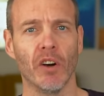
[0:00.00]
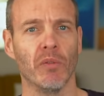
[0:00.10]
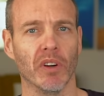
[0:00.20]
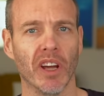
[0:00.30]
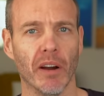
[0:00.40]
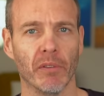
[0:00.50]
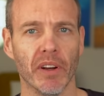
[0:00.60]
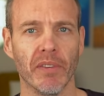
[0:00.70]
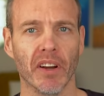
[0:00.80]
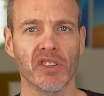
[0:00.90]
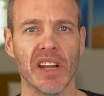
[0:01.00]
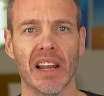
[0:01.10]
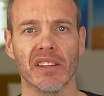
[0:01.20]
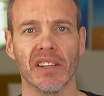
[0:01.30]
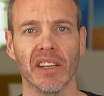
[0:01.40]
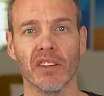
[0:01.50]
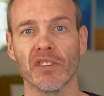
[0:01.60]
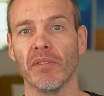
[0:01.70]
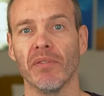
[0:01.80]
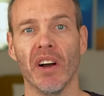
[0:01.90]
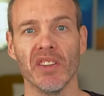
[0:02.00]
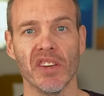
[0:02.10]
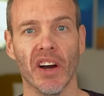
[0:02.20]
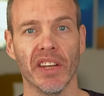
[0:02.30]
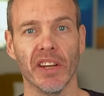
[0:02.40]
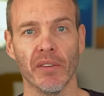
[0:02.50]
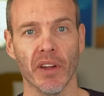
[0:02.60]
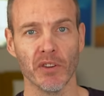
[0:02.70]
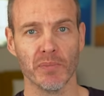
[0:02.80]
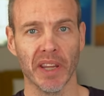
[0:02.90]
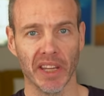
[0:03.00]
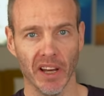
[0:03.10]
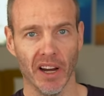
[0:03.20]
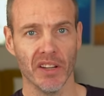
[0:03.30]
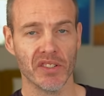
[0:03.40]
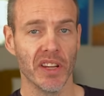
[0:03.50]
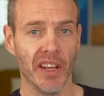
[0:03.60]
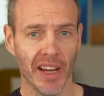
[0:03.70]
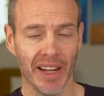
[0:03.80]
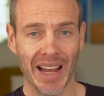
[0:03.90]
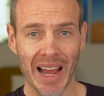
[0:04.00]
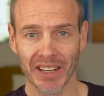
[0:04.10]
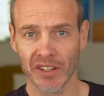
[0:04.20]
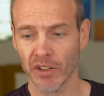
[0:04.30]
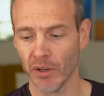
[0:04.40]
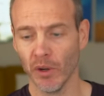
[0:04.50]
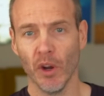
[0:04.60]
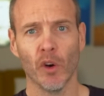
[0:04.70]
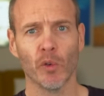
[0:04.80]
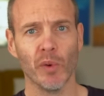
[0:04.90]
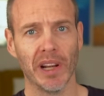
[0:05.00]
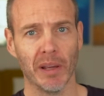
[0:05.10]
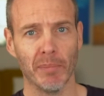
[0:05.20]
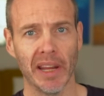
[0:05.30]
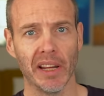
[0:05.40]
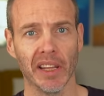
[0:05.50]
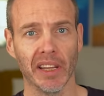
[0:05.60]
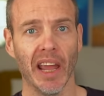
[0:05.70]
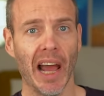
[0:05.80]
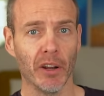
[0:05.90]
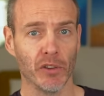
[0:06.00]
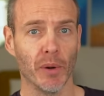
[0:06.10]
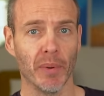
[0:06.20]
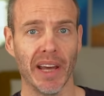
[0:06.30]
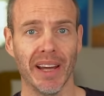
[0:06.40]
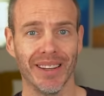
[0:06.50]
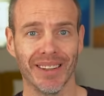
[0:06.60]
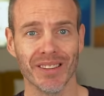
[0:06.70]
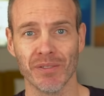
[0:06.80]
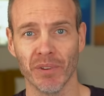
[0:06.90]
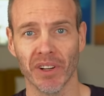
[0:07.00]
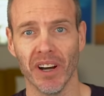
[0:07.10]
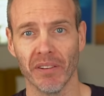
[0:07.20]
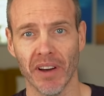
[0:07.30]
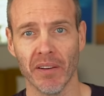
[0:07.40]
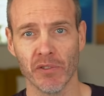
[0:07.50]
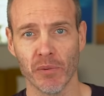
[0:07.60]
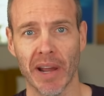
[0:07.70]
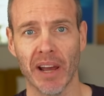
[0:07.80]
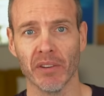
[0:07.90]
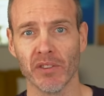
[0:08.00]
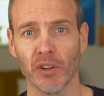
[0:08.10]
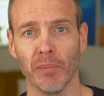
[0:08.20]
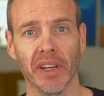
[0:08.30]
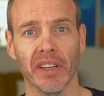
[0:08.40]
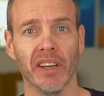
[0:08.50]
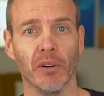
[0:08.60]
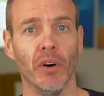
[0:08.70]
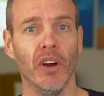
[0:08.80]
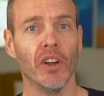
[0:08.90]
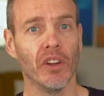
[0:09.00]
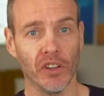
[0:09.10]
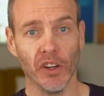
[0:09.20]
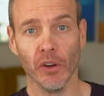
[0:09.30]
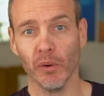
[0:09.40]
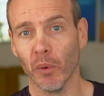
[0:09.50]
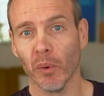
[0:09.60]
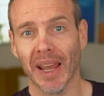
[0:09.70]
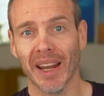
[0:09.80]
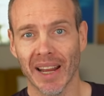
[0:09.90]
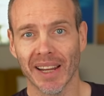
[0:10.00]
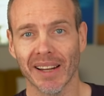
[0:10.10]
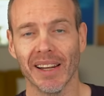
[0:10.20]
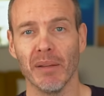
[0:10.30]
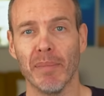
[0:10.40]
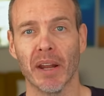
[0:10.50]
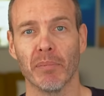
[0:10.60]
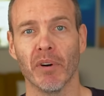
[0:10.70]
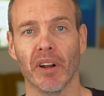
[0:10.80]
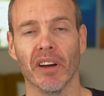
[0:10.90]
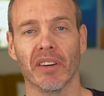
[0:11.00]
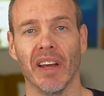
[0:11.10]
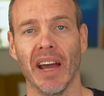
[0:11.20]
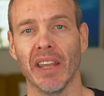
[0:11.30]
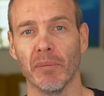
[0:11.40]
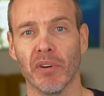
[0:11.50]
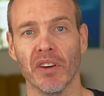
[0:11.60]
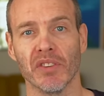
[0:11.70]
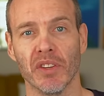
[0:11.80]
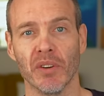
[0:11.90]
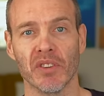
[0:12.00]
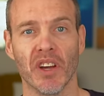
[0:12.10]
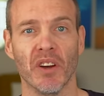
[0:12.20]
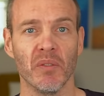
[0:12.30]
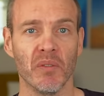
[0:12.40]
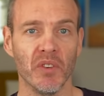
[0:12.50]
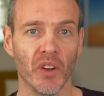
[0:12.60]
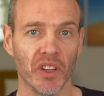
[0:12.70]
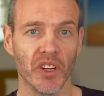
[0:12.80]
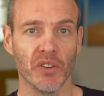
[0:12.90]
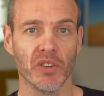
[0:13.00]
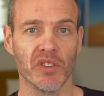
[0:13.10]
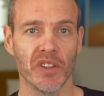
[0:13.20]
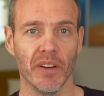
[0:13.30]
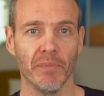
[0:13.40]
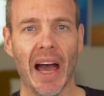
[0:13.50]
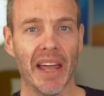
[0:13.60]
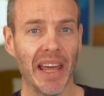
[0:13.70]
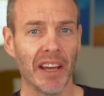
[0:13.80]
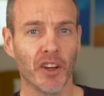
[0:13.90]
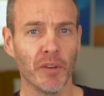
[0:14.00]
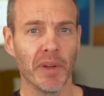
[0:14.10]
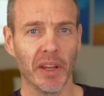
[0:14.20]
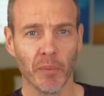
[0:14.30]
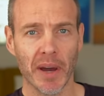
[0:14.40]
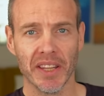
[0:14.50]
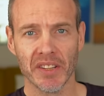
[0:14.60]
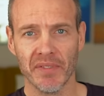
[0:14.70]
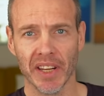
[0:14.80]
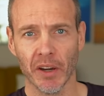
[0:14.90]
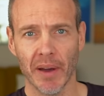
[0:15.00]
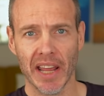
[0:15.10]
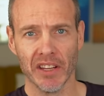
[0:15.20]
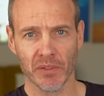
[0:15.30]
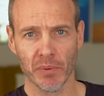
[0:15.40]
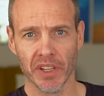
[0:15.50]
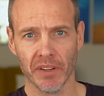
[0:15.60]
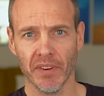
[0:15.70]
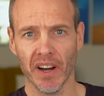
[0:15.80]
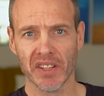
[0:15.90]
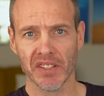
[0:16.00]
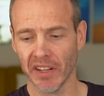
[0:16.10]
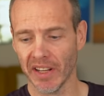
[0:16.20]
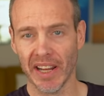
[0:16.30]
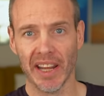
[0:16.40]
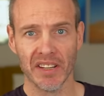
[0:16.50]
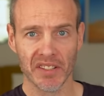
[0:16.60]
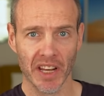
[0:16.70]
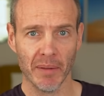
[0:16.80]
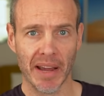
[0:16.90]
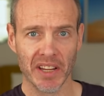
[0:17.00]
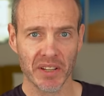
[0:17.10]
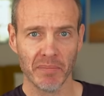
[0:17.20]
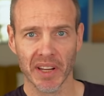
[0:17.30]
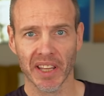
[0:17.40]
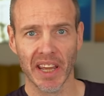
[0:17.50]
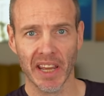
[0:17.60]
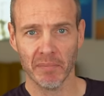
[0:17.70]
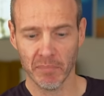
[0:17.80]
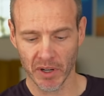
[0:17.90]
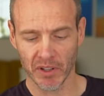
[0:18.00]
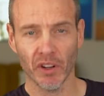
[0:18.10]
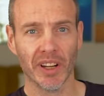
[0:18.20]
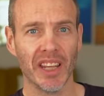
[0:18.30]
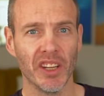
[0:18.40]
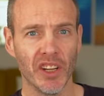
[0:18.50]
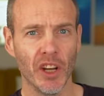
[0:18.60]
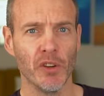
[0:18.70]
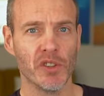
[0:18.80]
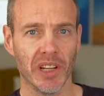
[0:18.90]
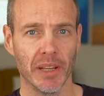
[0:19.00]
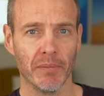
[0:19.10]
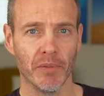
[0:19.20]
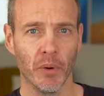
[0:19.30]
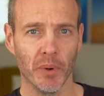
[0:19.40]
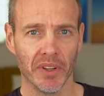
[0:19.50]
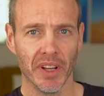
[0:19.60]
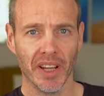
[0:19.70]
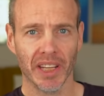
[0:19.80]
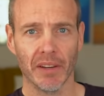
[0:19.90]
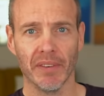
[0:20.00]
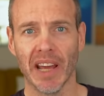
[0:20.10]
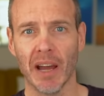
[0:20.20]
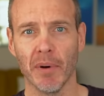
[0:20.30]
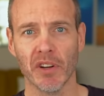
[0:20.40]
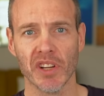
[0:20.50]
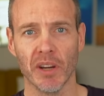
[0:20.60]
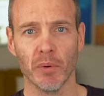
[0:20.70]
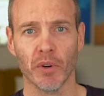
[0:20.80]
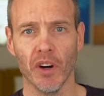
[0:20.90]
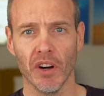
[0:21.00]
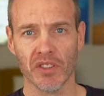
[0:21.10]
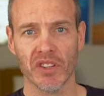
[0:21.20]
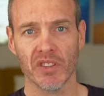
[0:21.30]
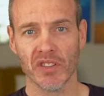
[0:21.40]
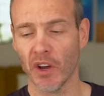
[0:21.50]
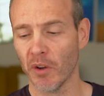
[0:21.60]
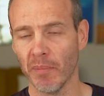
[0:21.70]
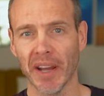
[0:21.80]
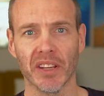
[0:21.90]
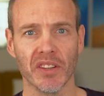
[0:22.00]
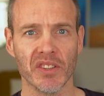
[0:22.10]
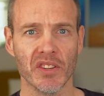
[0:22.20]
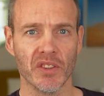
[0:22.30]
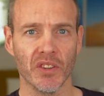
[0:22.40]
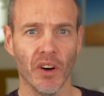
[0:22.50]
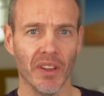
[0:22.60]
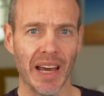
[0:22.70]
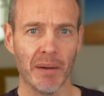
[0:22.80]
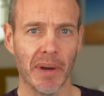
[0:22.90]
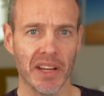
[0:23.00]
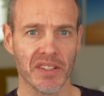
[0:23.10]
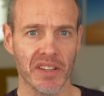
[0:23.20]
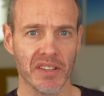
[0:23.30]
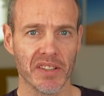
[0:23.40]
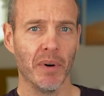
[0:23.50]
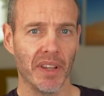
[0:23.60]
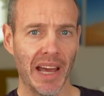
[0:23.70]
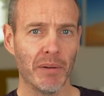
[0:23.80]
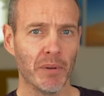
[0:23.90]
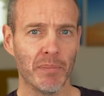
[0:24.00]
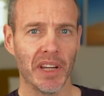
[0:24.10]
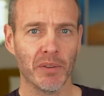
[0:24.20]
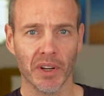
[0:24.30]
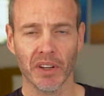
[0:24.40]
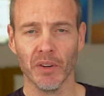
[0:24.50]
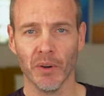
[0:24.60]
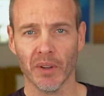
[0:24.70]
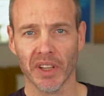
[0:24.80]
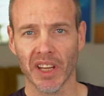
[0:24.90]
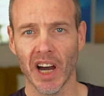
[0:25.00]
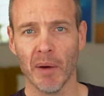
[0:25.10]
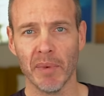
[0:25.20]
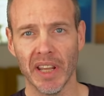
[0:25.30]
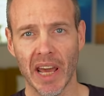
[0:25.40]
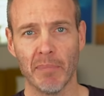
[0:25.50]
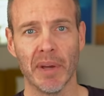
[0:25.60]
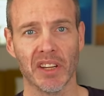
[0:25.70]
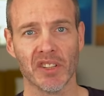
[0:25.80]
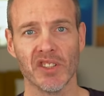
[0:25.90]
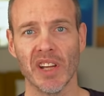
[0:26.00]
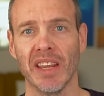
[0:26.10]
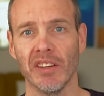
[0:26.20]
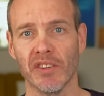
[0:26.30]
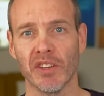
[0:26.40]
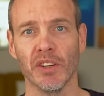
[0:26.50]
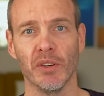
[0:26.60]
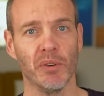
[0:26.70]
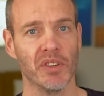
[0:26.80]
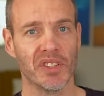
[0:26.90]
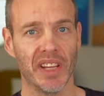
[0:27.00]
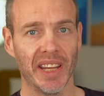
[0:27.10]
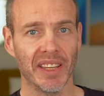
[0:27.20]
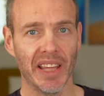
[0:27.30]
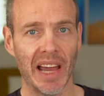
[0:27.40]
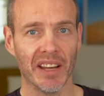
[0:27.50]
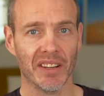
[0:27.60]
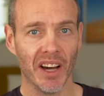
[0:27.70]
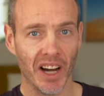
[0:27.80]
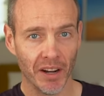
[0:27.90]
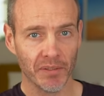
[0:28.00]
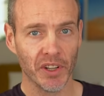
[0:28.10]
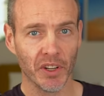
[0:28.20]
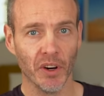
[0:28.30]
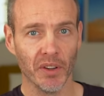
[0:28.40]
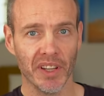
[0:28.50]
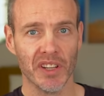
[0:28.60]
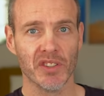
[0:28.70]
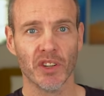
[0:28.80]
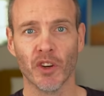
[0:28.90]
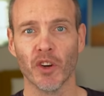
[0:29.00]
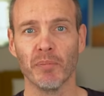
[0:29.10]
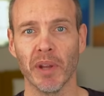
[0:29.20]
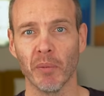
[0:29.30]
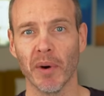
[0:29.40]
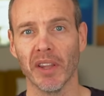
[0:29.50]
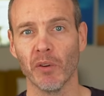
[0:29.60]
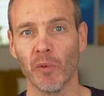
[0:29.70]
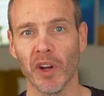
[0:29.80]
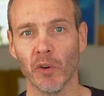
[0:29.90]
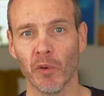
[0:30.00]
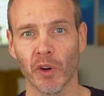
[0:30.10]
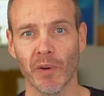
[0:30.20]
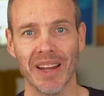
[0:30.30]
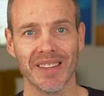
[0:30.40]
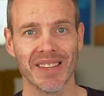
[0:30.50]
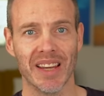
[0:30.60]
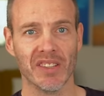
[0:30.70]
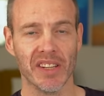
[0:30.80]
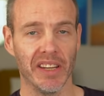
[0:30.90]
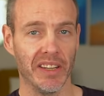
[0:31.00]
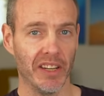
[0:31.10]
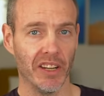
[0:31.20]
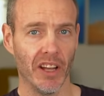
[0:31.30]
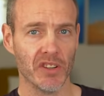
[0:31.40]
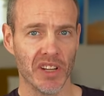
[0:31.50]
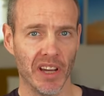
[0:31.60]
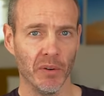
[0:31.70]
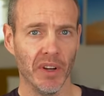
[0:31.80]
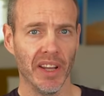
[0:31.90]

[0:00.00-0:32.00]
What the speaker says: recovery functionality, and so finds the idea of those being enhanced and added to really appealing. And on top of that, doesn't regard £500 as too big a deal. You will get a clearly better product, and the price of doing so, not a huge concern. And that could be where this video ends, with the advice that it is an amazing bit of kit, but not a huge leap forward given how much it will cost. So make a decision on that basis. But that would be to ignore the Garmin Epix Gen 2. Seeing that after you got this could be where the real regret sets in. In a nutshell,